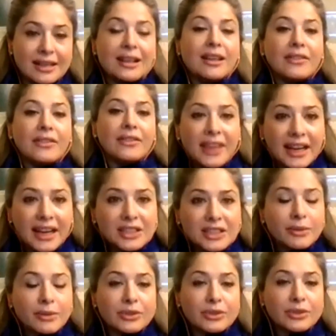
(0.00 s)
that's one of
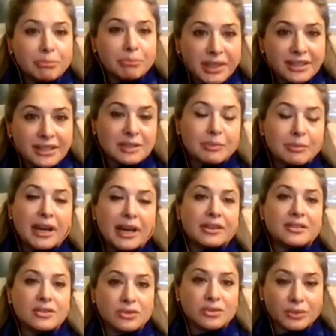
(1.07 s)
the biggest barriers
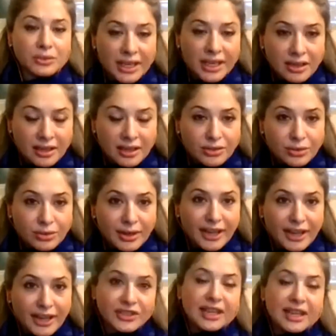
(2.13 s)
to
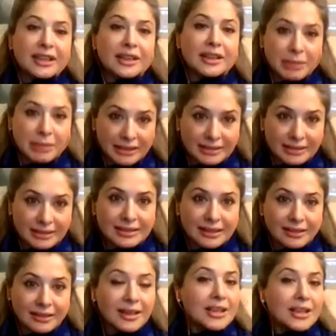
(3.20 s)
FDI in Pakistan.
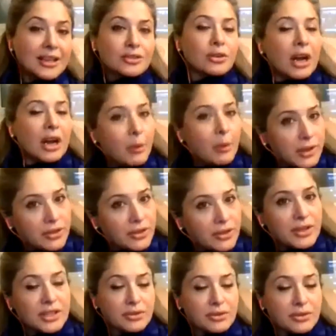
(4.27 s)
So how will you increase
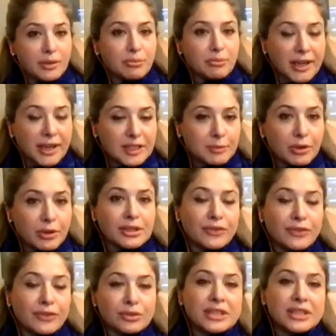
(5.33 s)
your exports if you
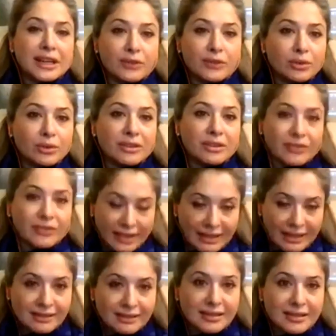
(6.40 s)
don't have local
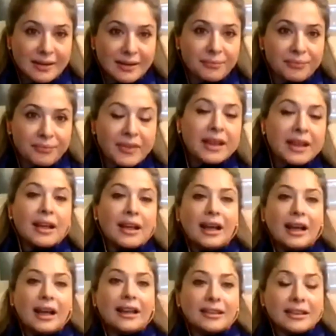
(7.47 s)
financing?
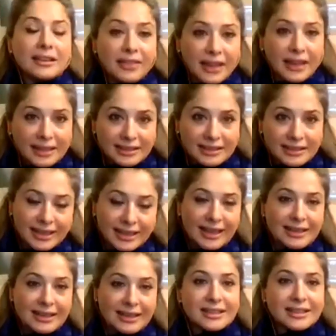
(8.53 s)
And that, again, is
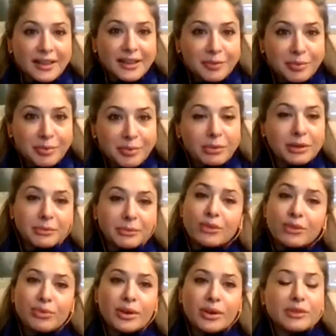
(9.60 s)
another problem. You have one of
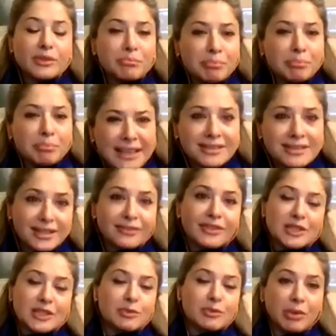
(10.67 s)
the best investment
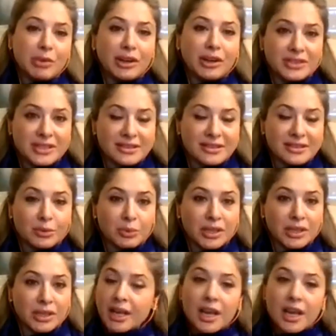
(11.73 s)
policies in the world.
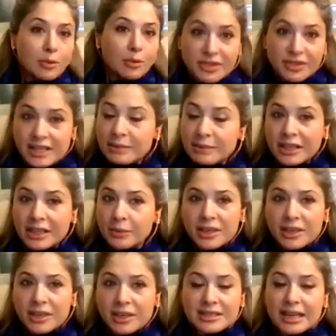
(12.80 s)
Brazil, by the way, doesn't
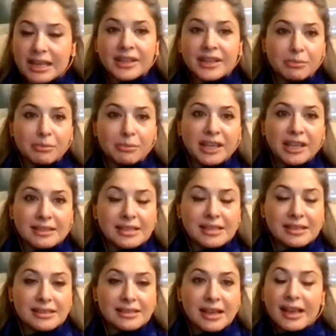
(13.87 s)
have any BITs,
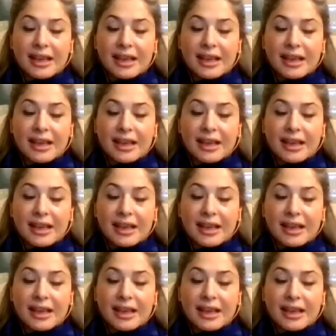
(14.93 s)
and